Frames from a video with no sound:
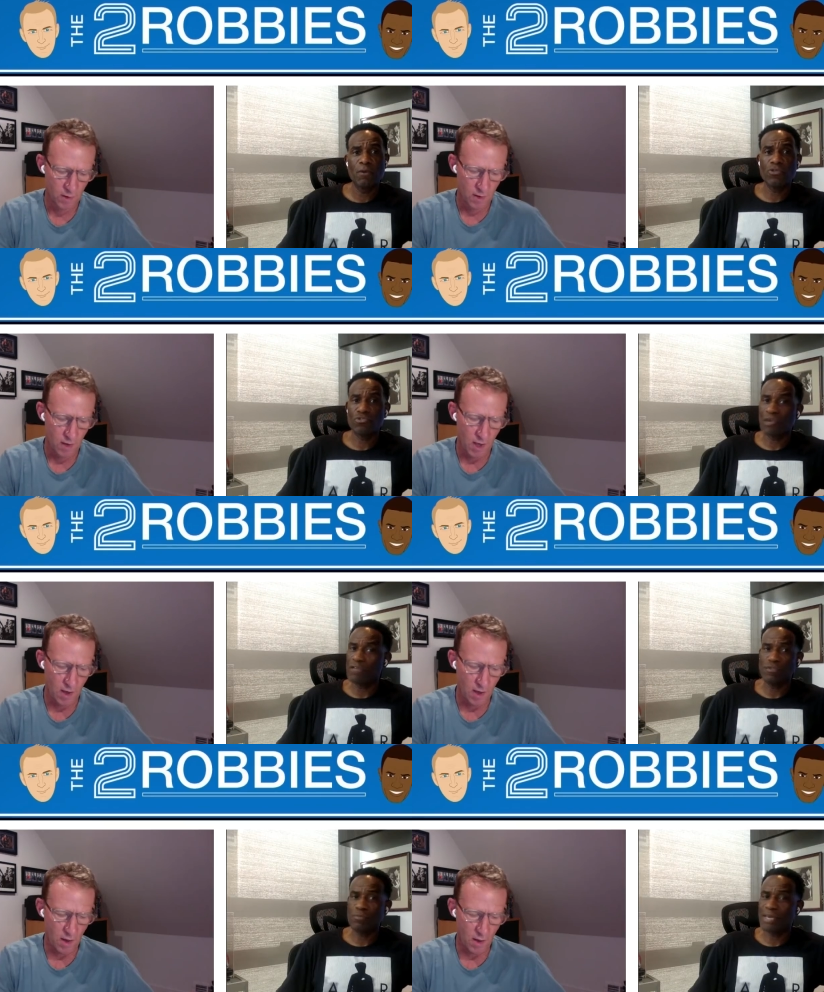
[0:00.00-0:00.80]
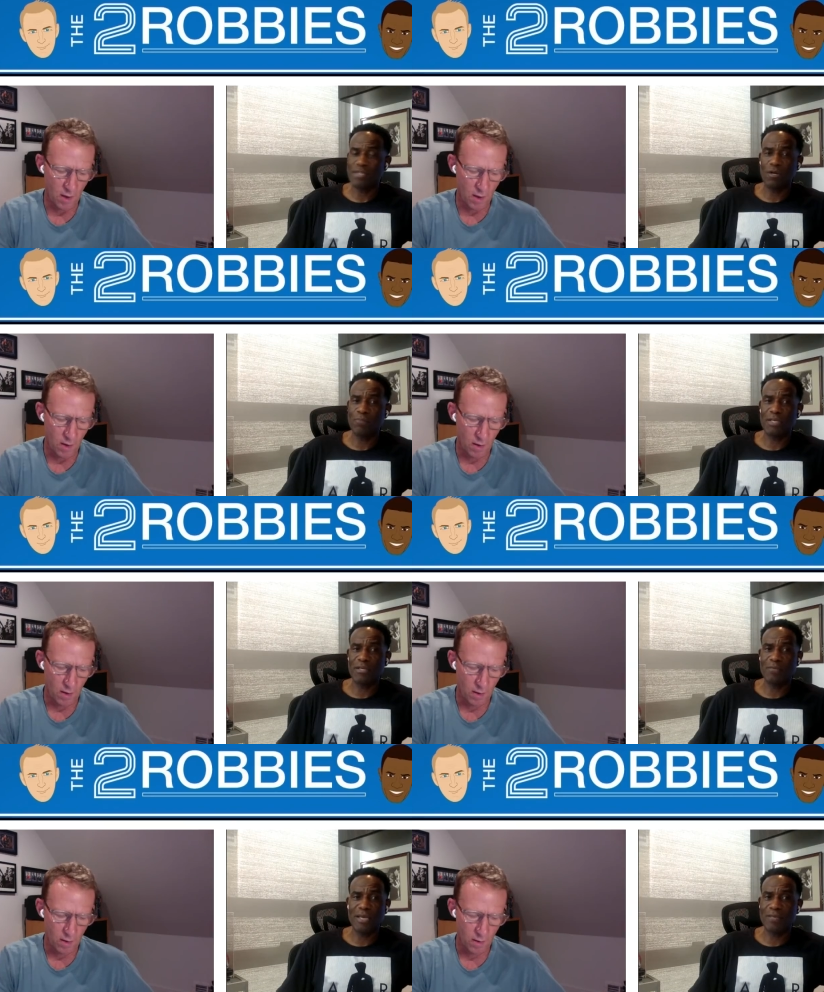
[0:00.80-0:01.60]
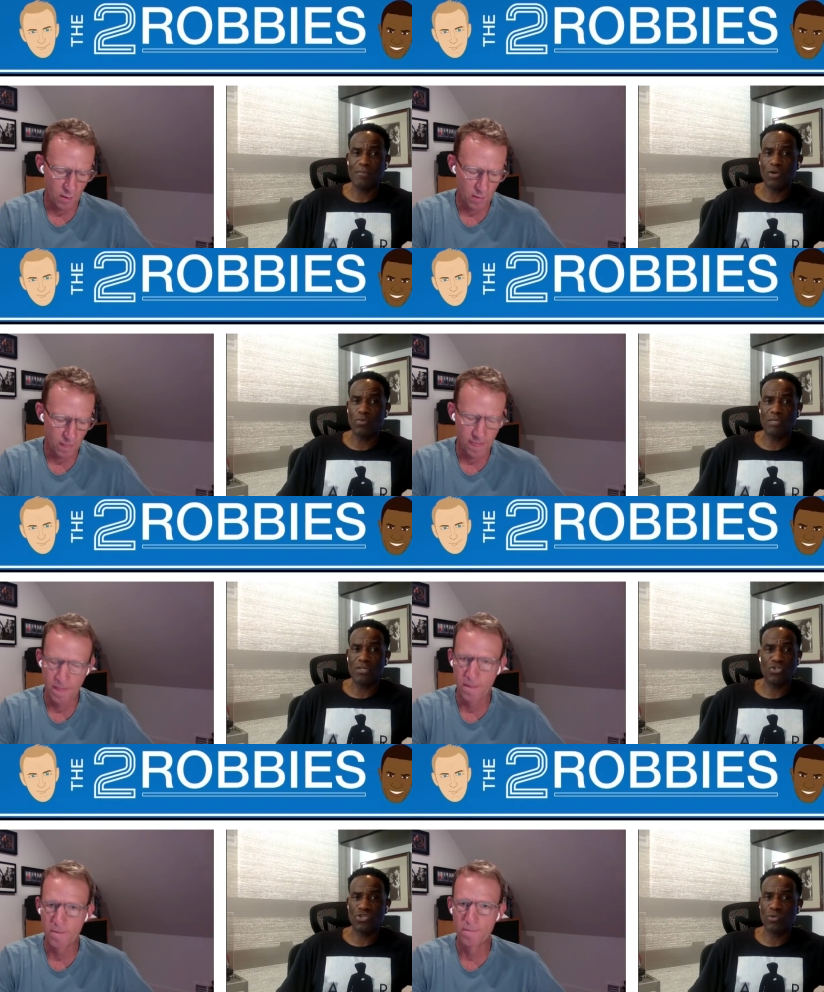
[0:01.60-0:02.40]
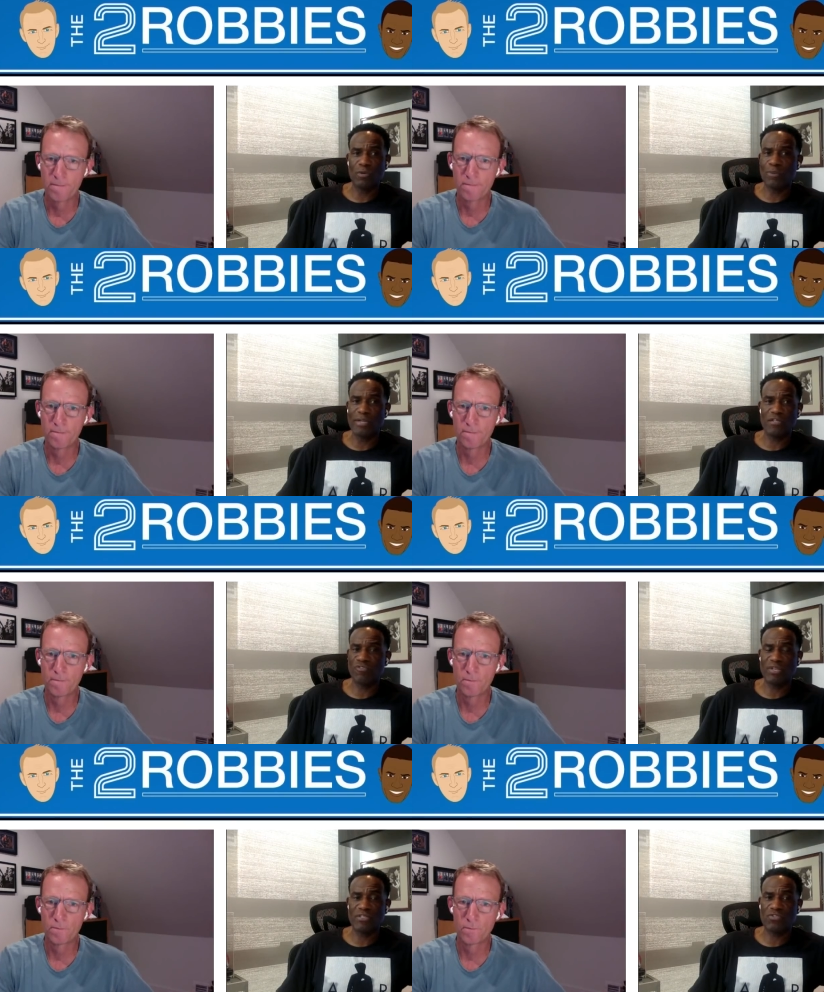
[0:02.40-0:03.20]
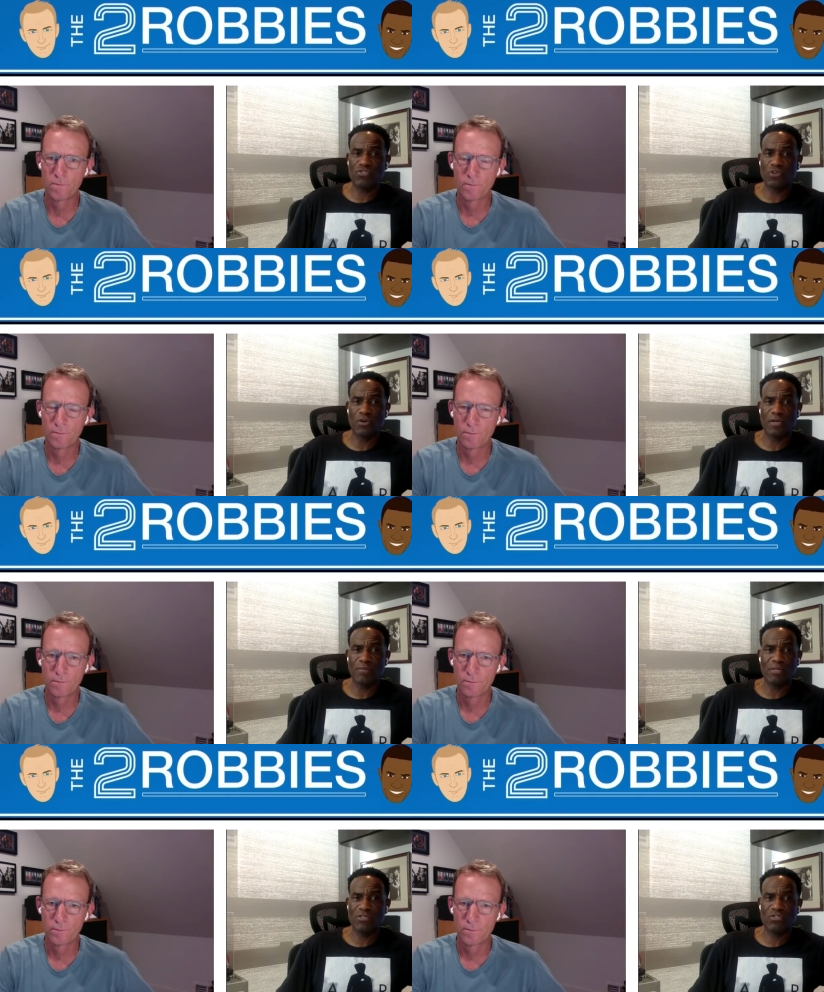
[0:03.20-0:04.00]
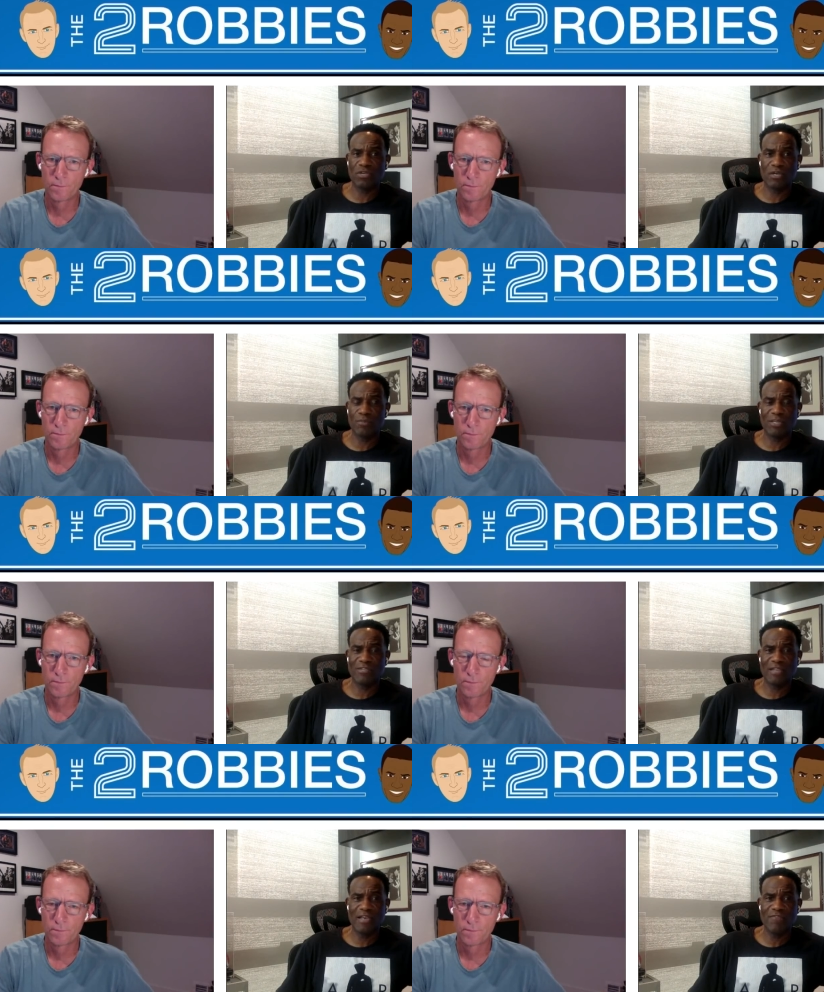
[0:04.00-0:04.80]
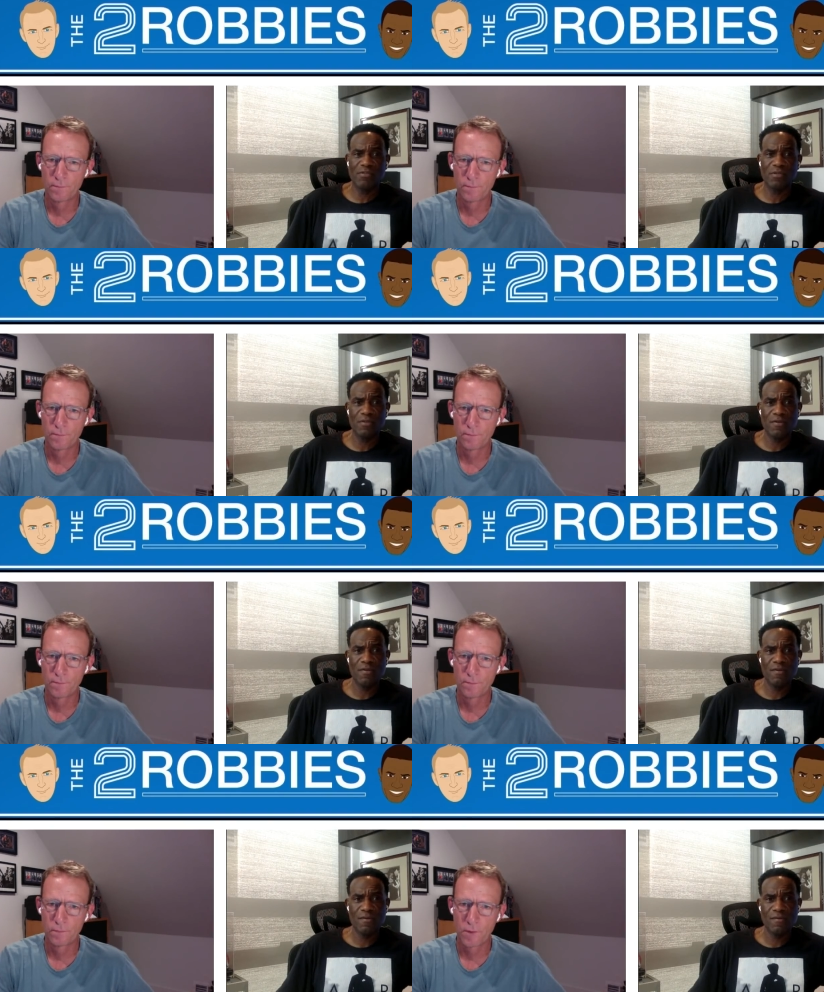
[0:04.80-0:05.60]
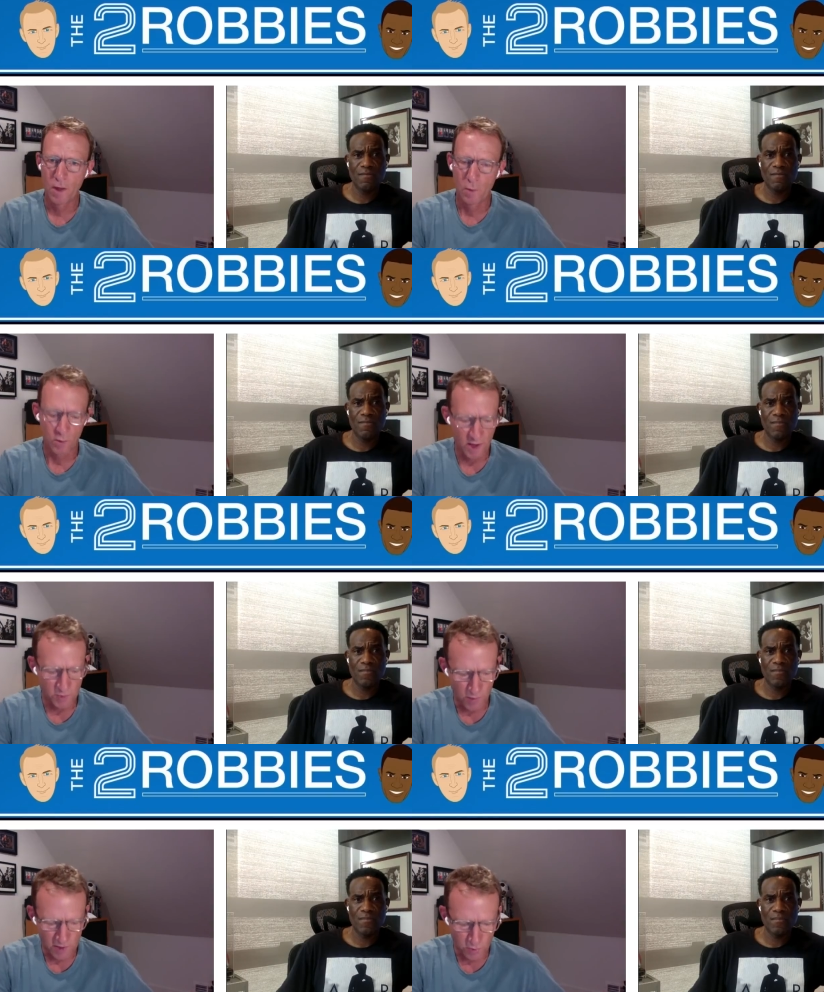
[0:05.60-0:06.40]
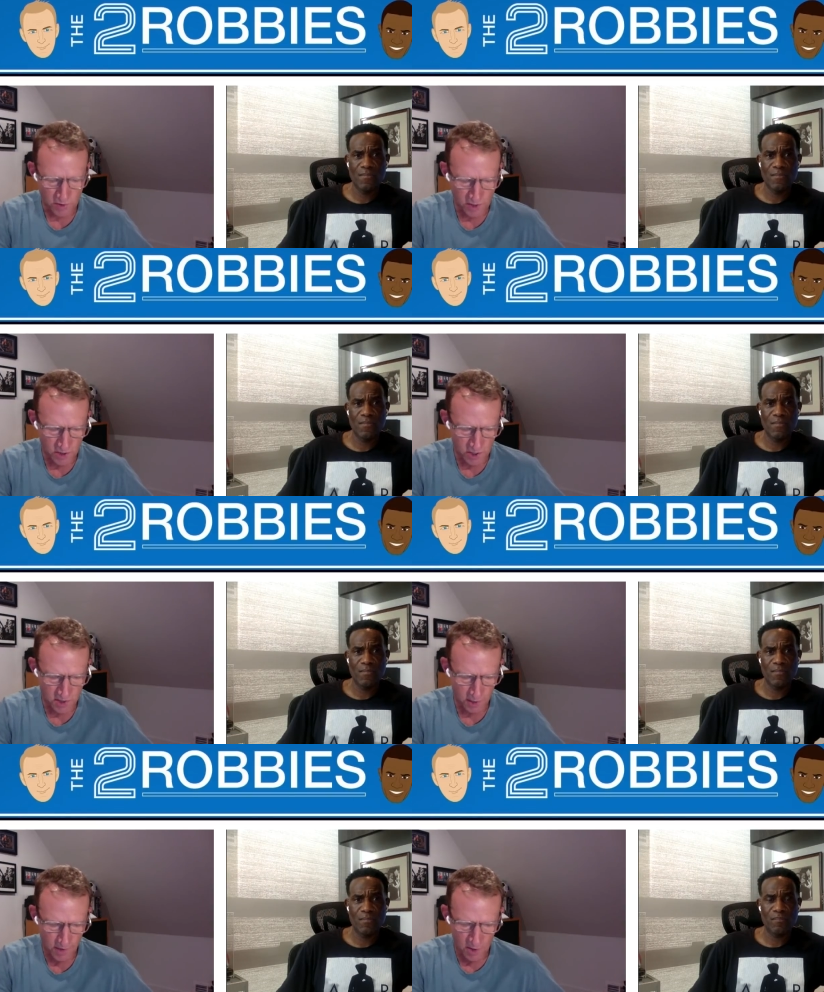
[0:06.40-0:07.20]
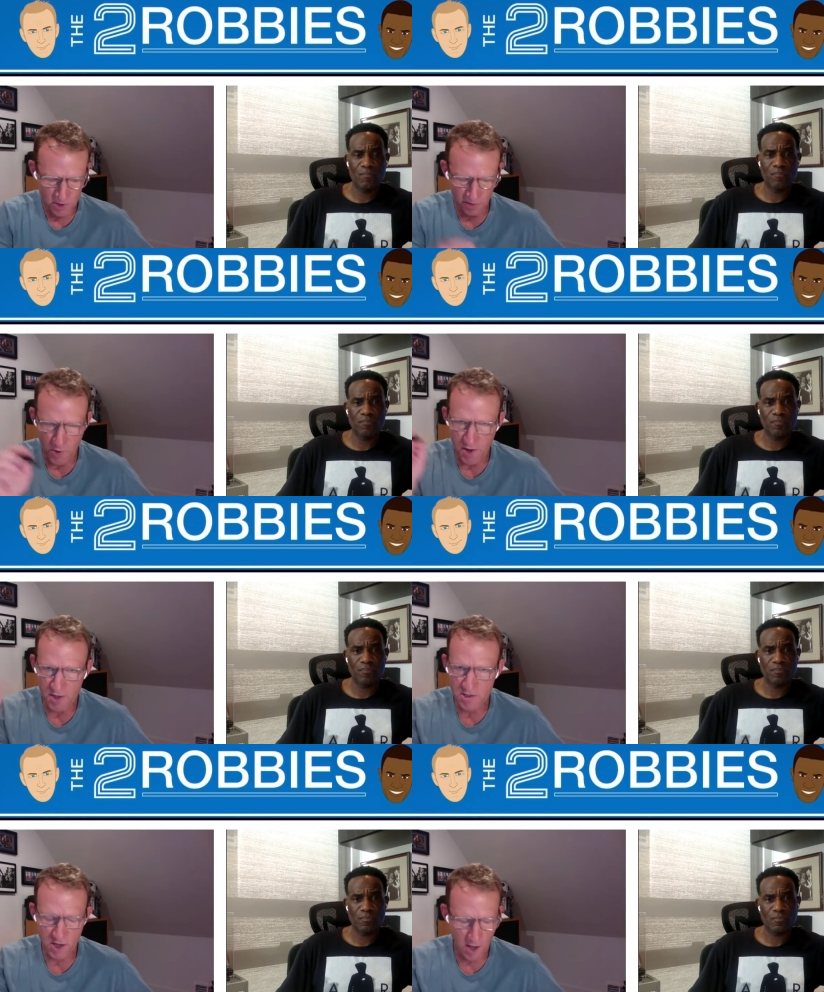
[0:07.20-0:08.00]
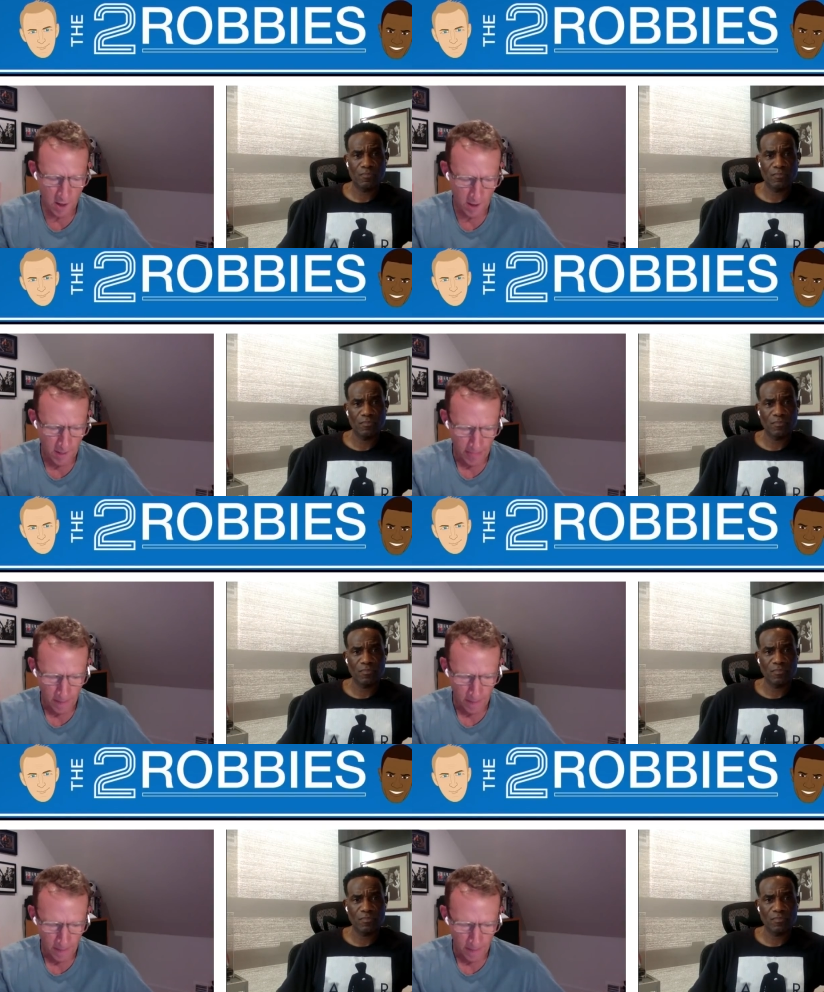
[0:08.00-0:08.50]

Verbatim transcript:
Speaker 1: Marcus Rashford may not be may not be a shoe in when he's fit to start in Manchester United best eleven.
Speaker 2: Well, that's that's what's interesting. So if we're going to say